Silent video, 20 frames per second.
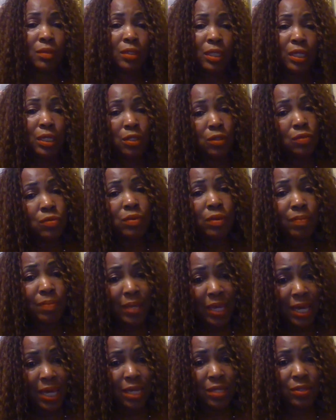Can you
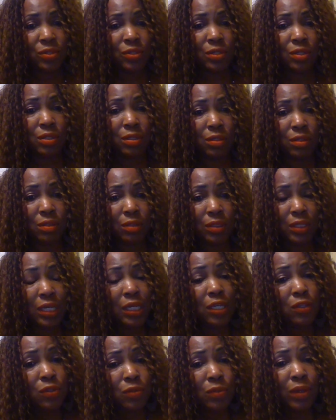imagine?
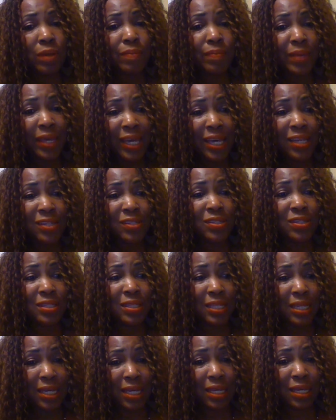Can you
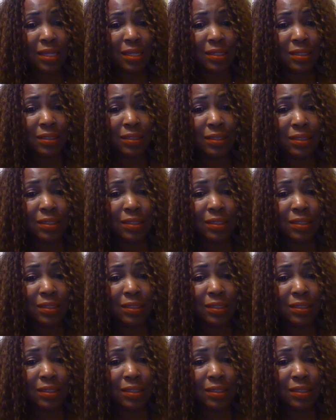imagine that?